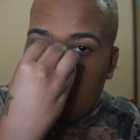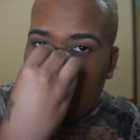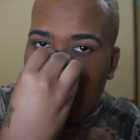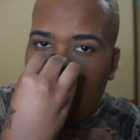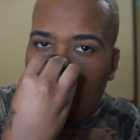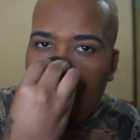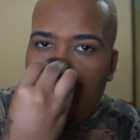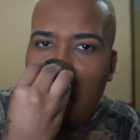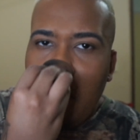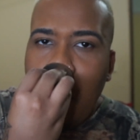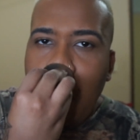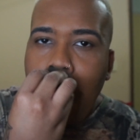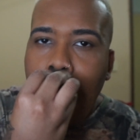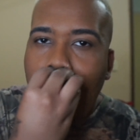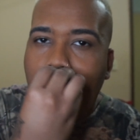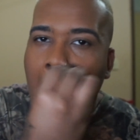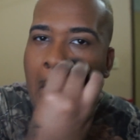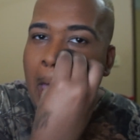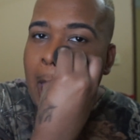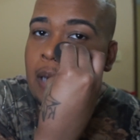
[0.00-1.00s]
but
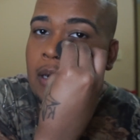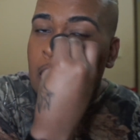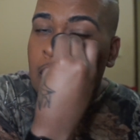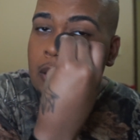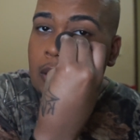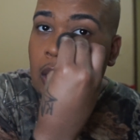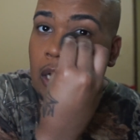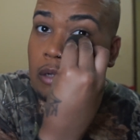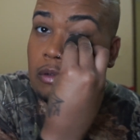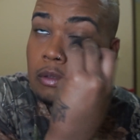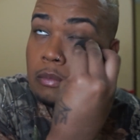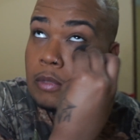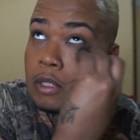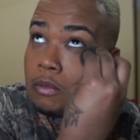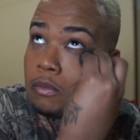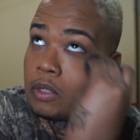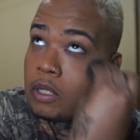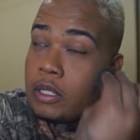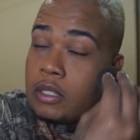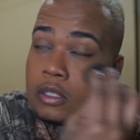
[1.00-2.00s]
it all started with me
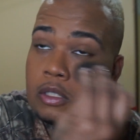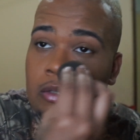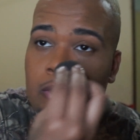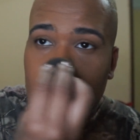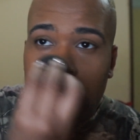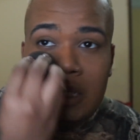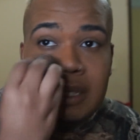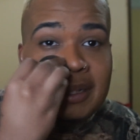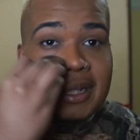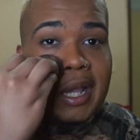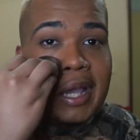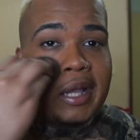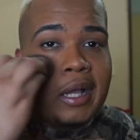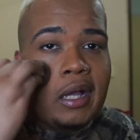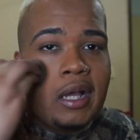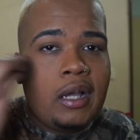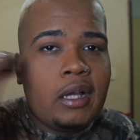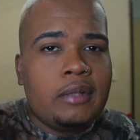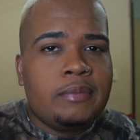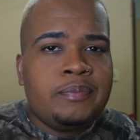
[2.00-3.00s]
wanting to be like
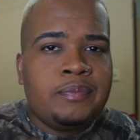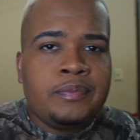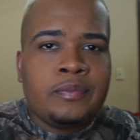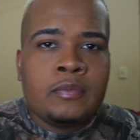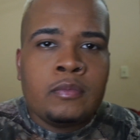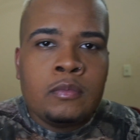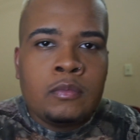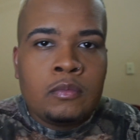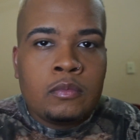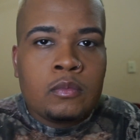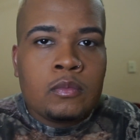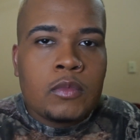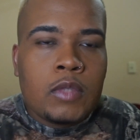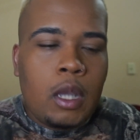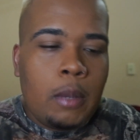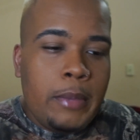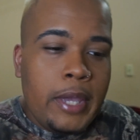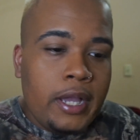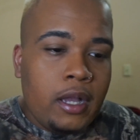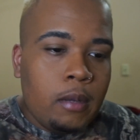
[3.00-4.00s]
a
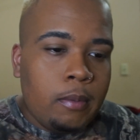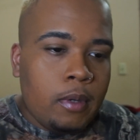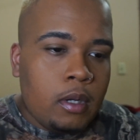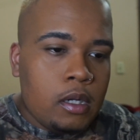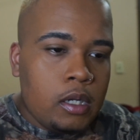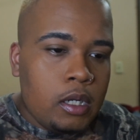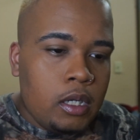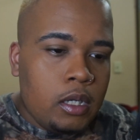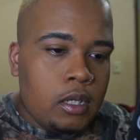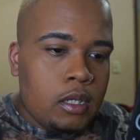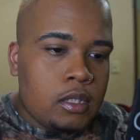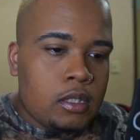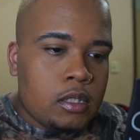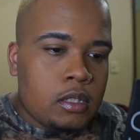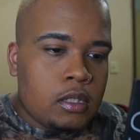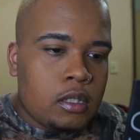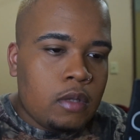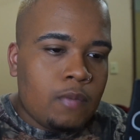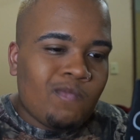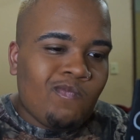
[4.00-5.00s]
makeup
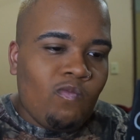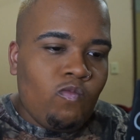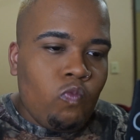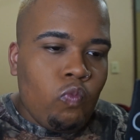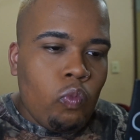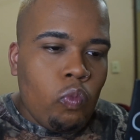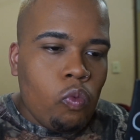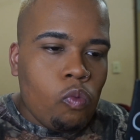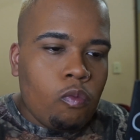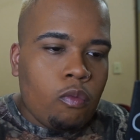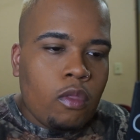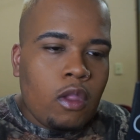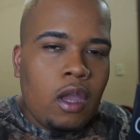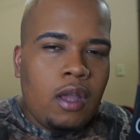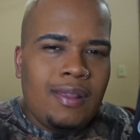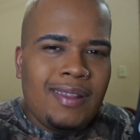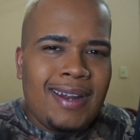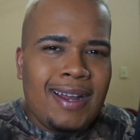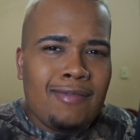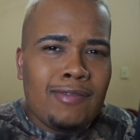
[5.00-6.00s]
artist, and
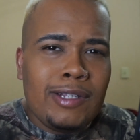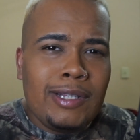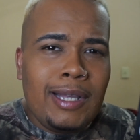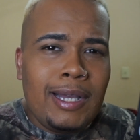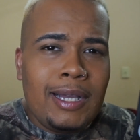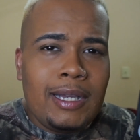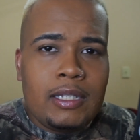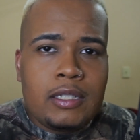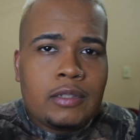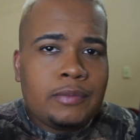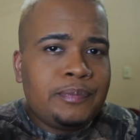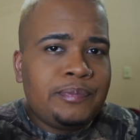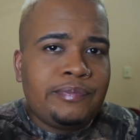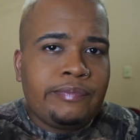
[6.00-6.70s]
then I realized